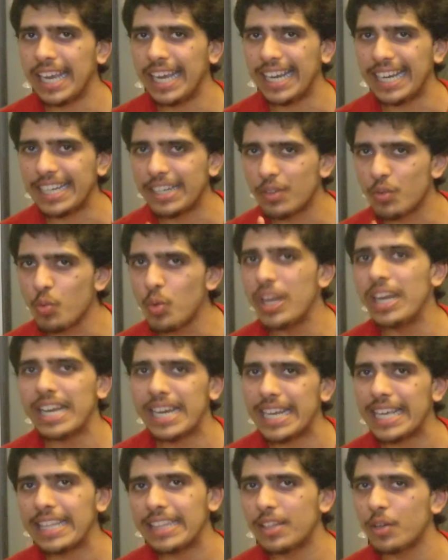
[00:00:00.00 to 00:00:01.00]
it will
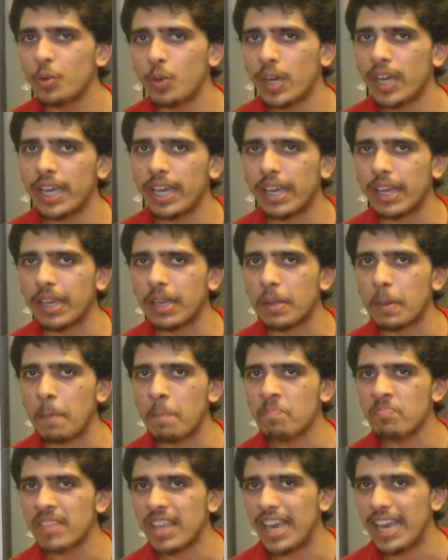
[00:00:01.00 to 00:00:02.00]
lead the way,
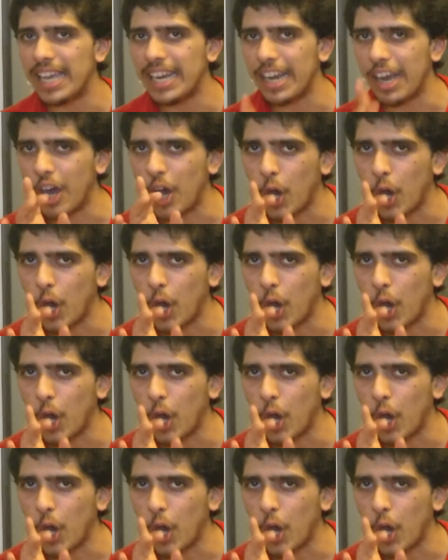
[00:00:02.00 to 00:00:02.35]
and